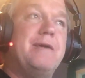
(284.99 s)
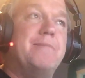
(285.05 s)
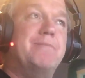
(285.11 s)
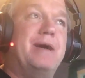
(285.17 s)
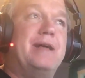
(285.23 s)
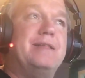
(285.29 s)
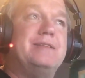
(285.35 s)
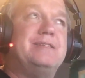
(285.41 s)

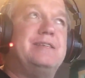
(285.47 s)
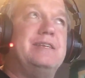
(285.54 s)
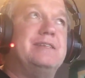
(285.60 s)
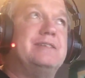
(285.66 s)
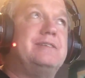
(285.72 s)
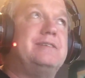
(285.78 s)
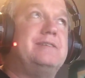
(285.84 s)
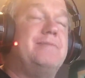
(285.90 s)
But
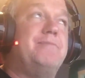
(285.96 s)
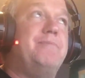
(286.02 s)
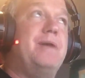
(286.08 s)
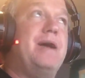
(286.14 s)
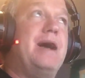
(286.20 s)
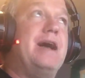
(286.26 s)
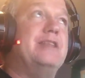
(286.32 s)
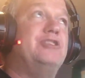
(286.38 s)
since
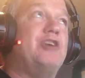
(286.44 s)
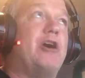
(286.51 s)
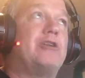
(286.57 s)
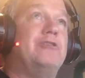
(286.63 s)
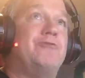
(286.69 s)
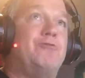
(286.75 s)
Dr.